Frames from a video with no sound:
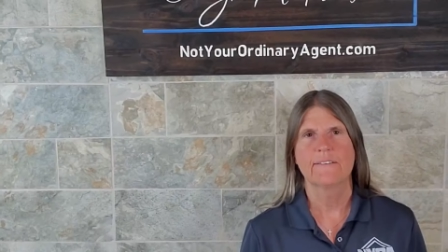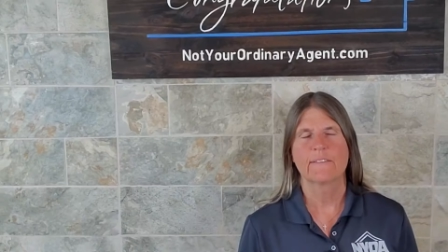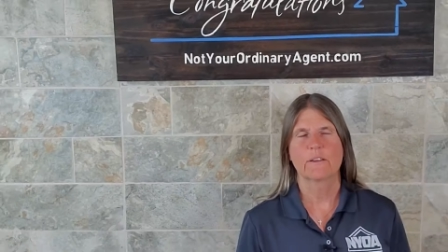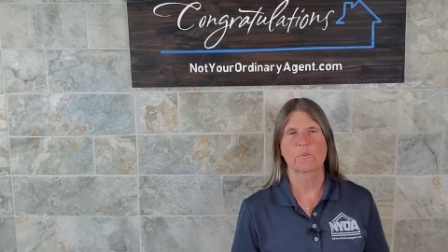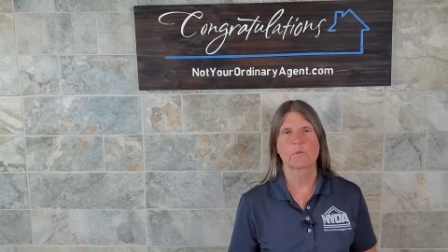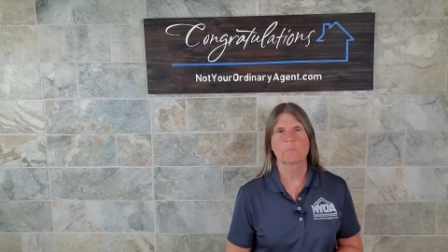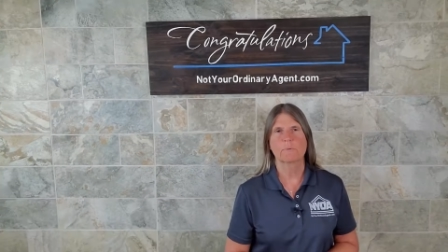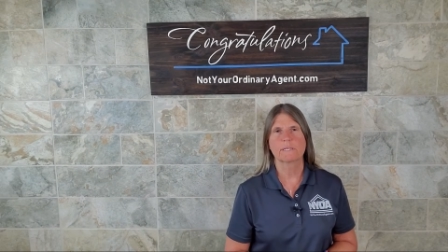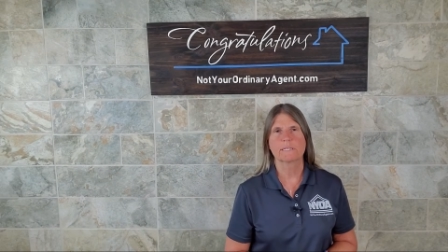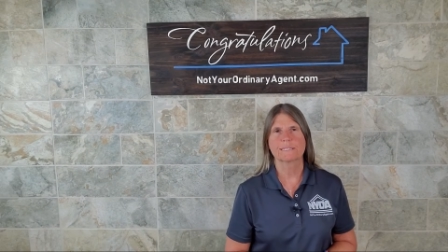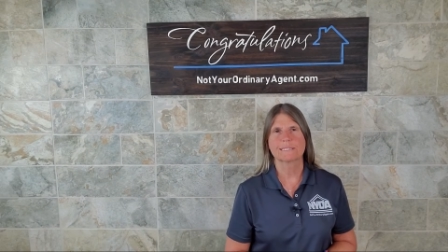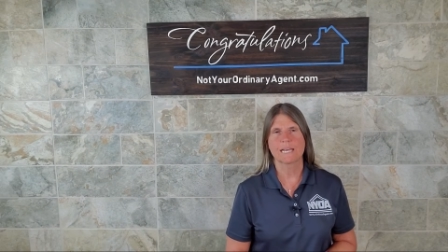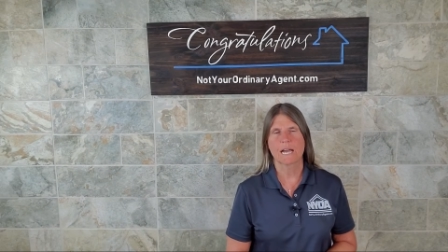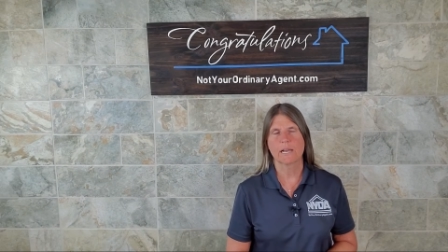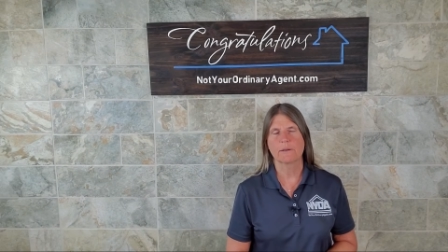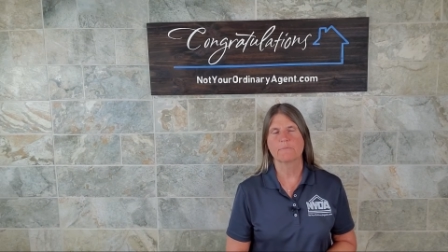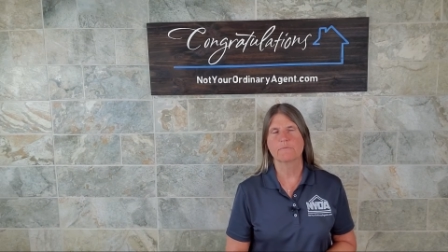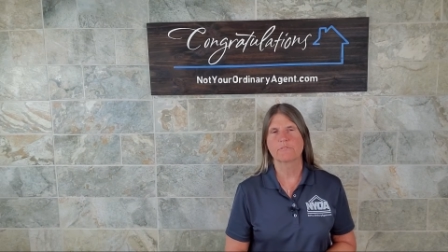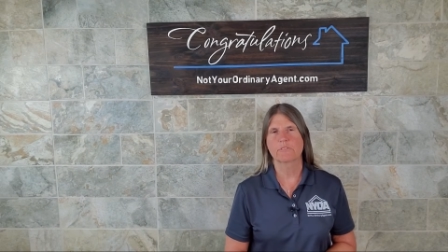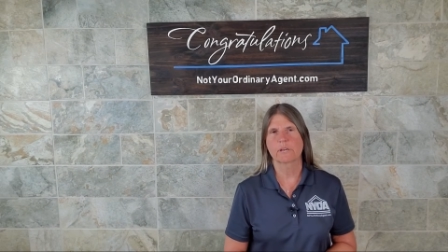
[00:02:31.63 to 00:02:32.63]
There will be a
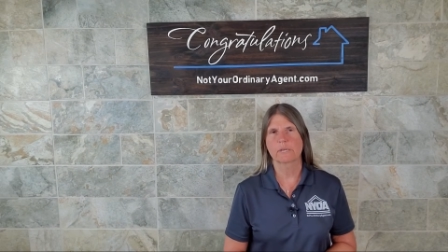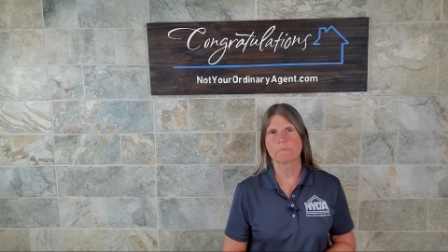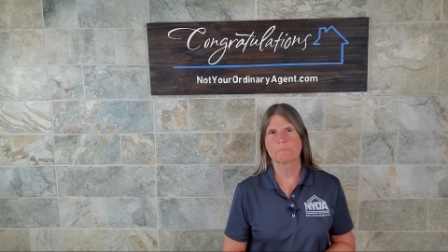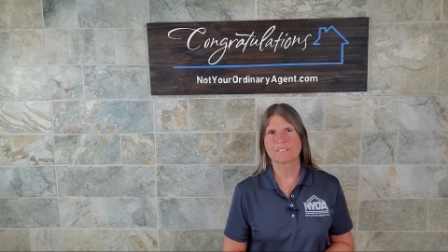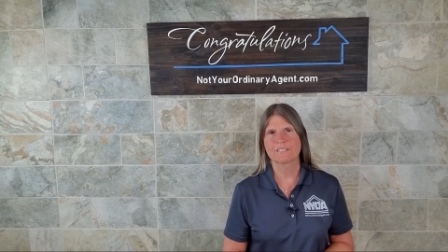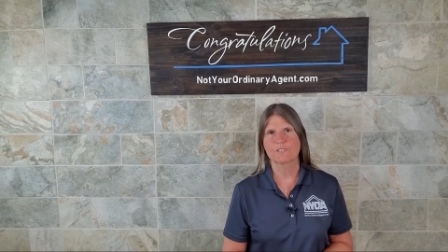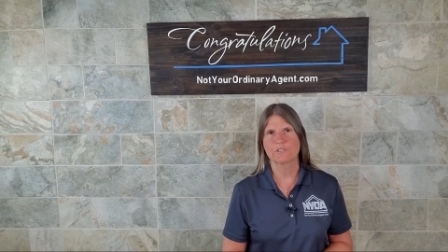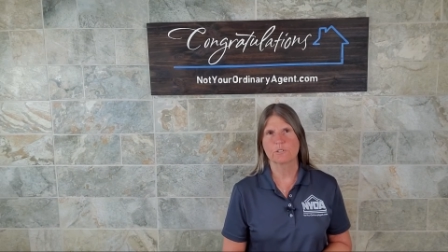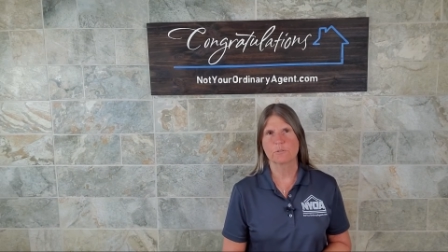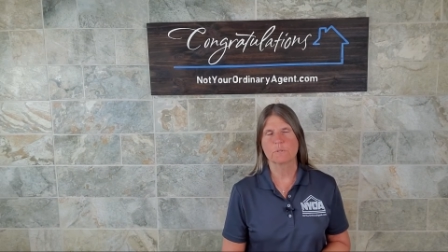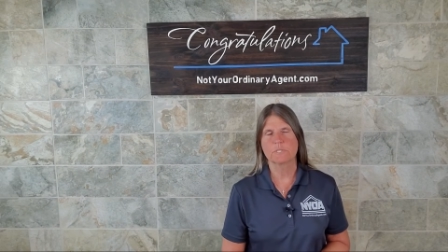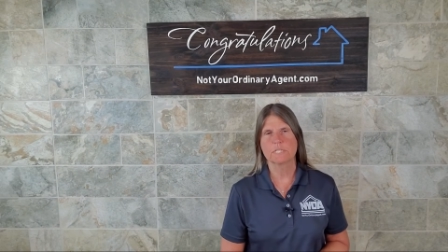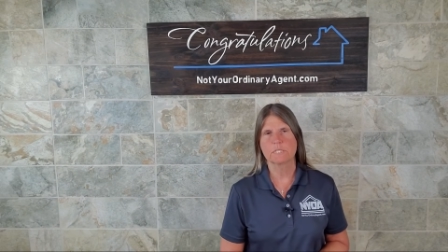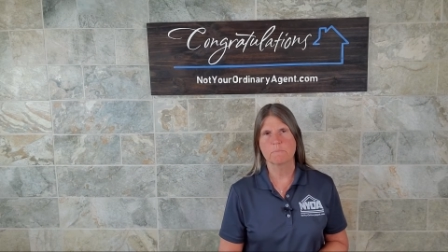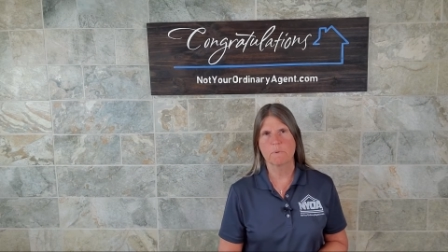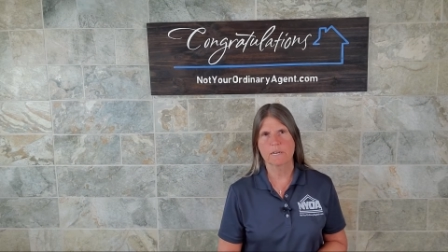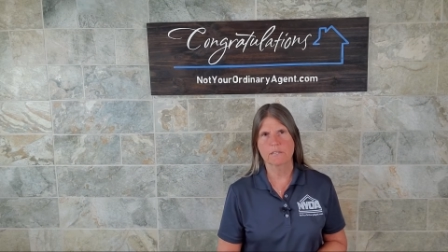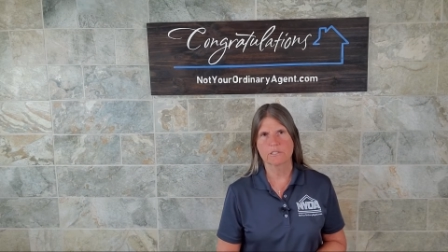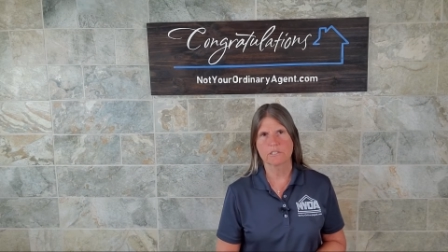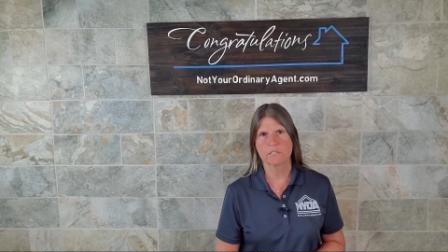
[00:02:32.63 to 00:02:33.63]
time frame to do
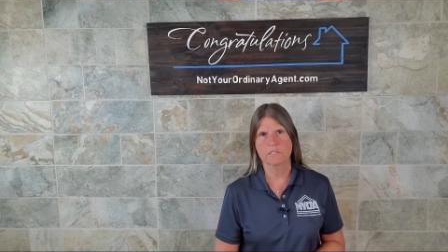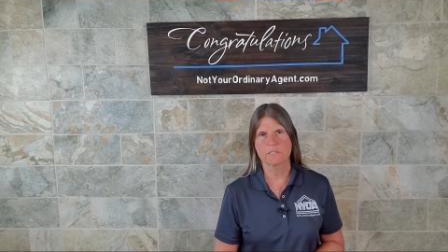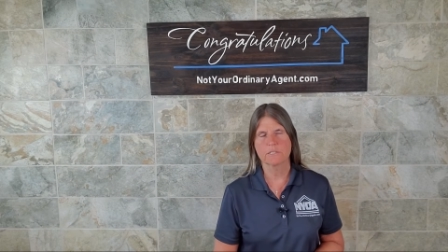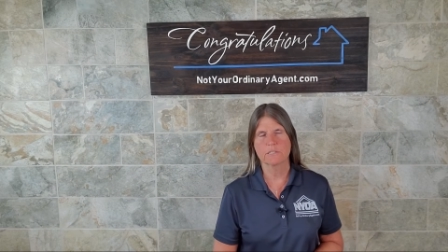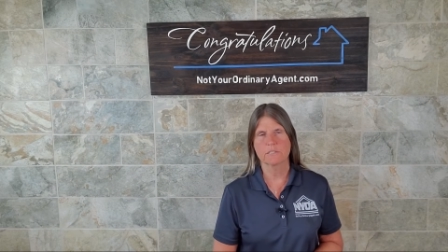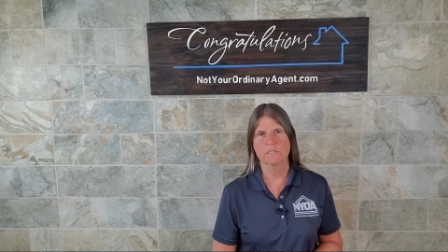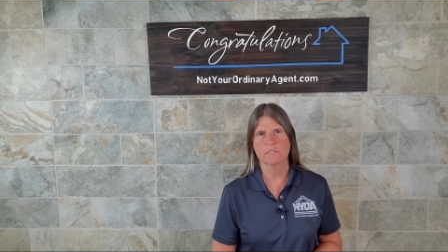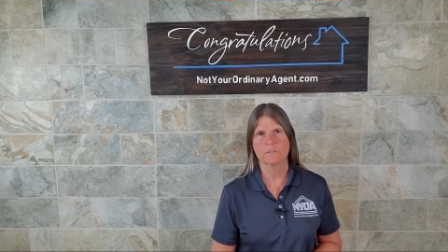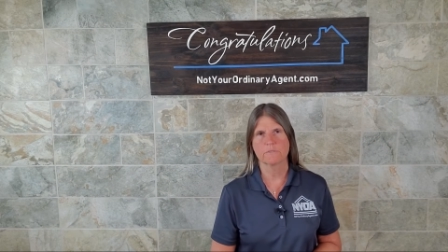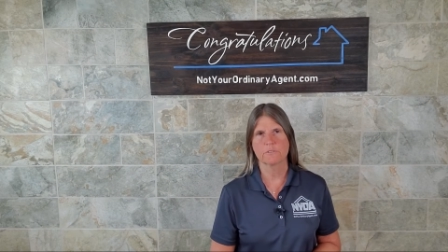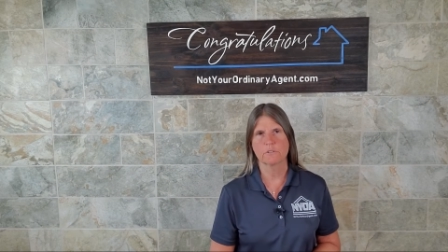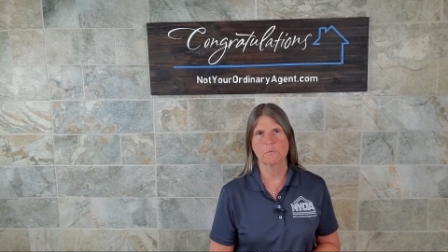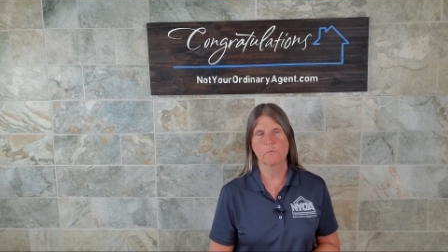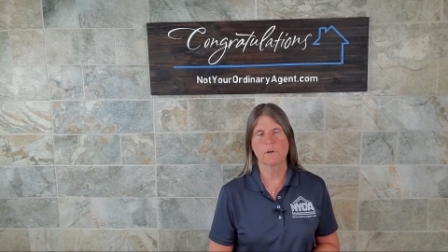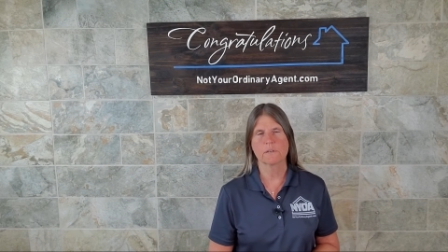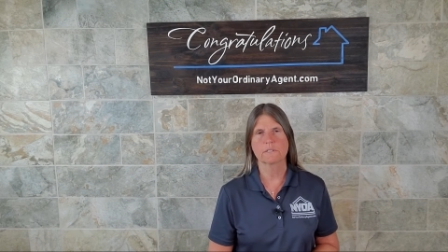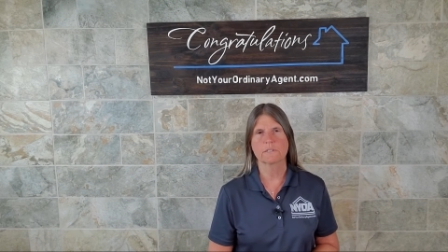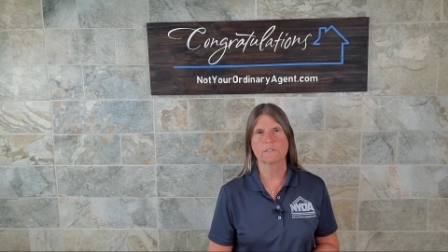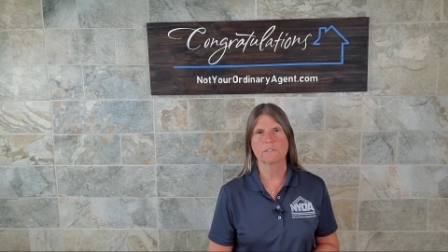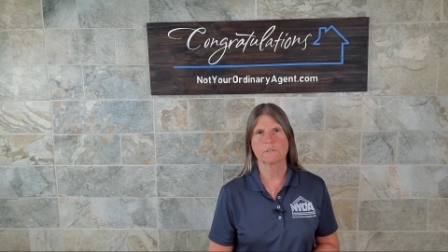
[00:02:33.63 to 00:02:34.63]
inspections if you
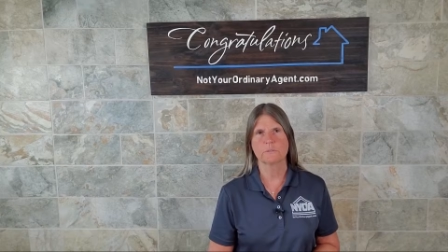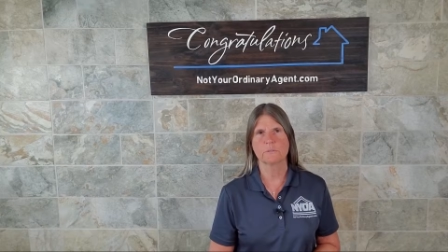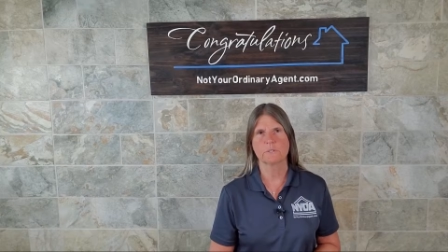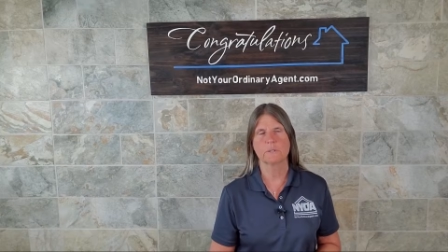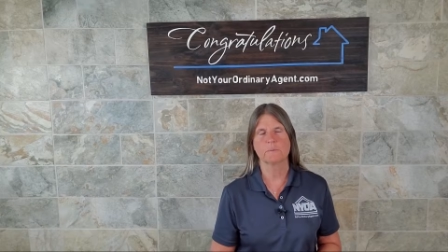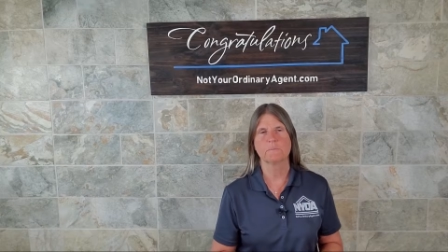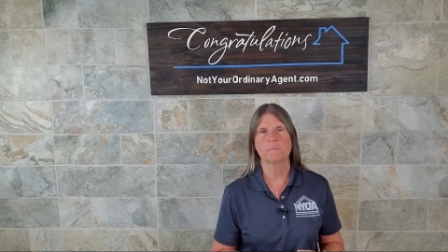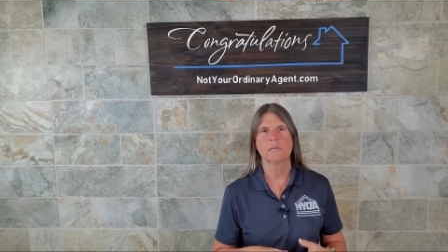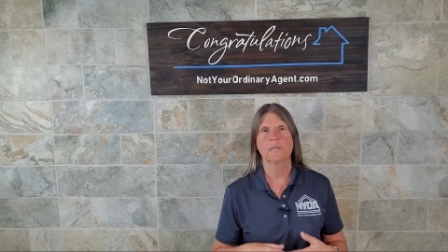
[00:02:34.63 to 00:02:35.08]
want to do them